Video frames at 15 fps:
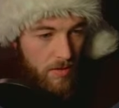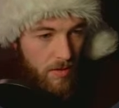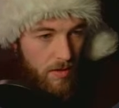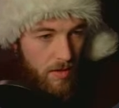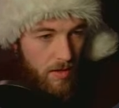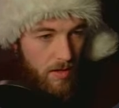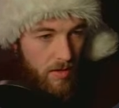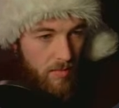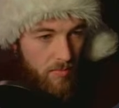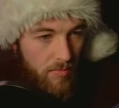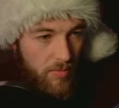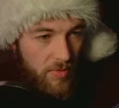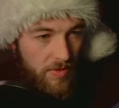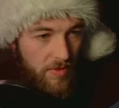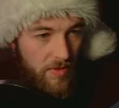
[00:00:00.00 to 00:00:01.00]

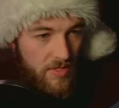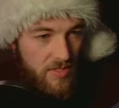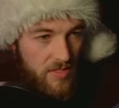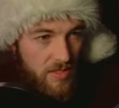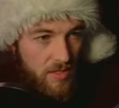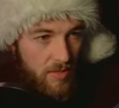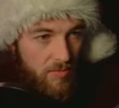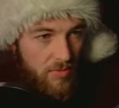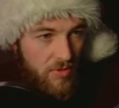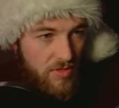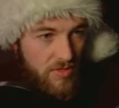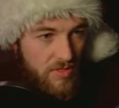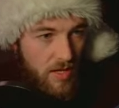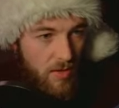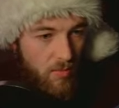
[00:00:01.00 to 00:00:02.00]
But this number
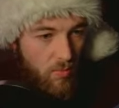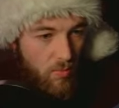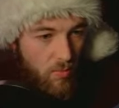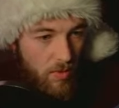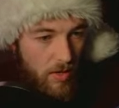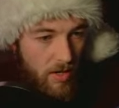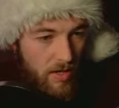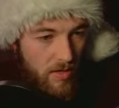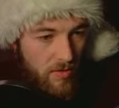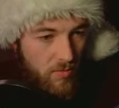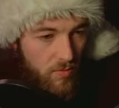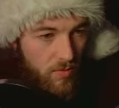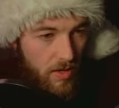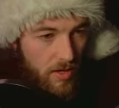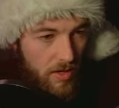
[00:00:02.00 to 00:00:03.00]
is now way
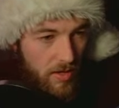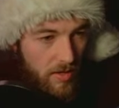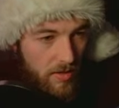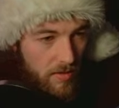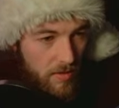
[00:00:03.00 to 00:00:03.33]
too high.